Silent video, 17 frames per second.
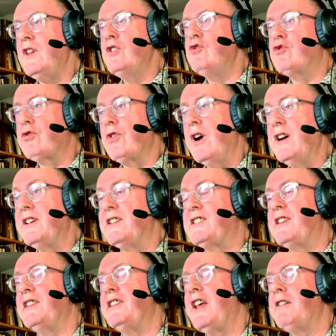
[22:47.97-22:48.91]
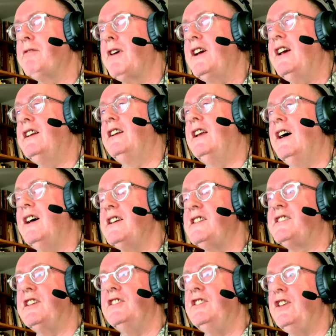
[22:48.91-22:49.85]
drugs that they
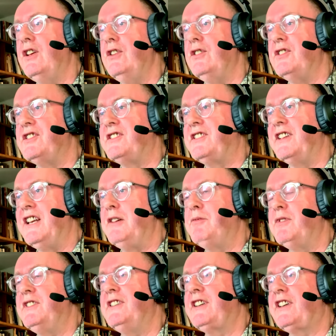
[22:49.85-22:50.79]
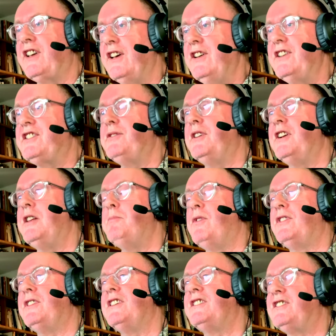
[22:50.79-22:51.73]
recognized and used, and it wouldn't occur to
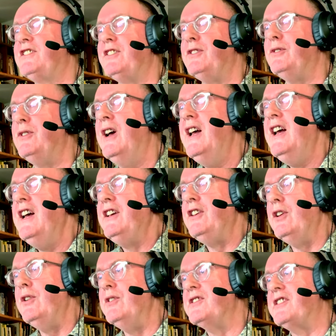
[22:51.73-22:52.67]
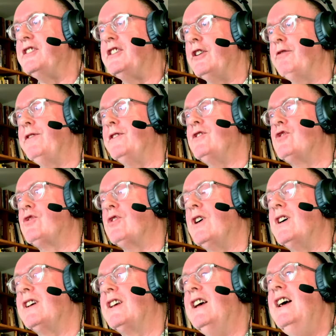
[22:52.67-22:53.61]
anybody to use a different
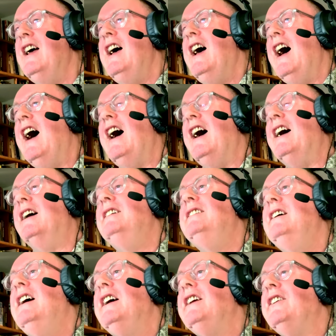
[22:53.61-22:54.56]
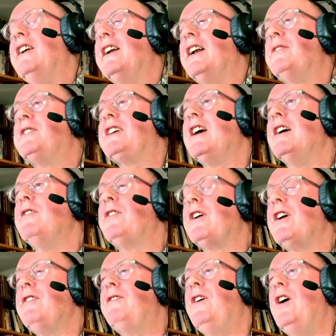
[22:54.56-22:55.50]
drug. You don't have to go
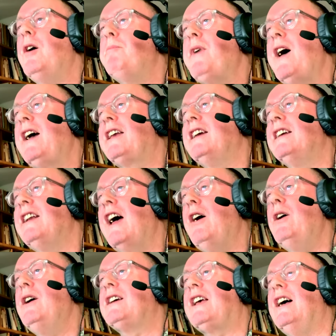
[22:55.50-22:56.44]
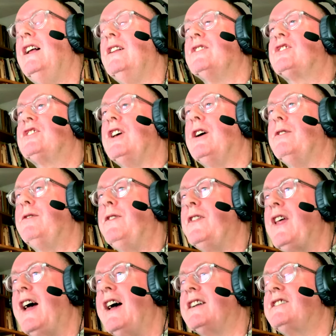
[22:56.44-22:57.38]
very far back in our culture for
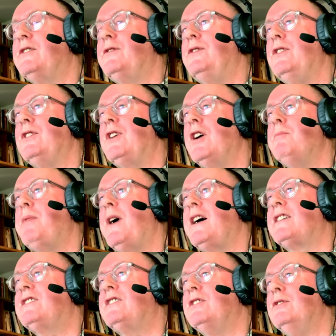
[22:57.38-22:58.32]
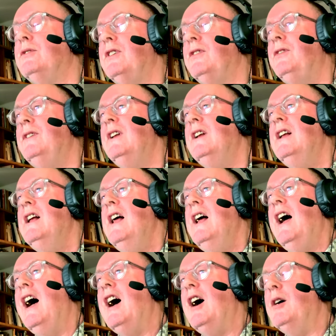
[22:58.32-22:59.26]
that. If you go back to
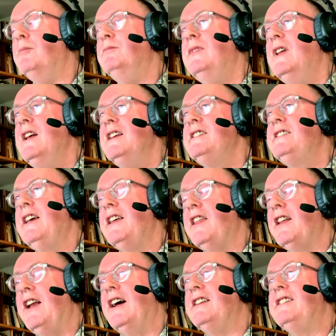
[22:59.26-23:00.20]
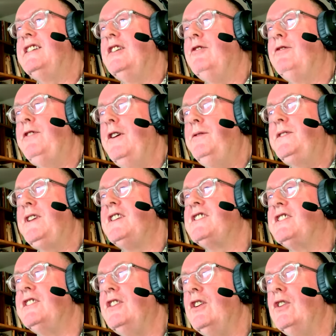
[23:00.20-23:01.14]
say the
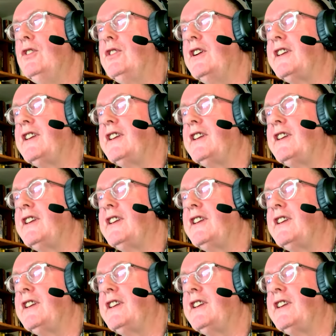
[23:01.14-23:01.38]
1950s and you look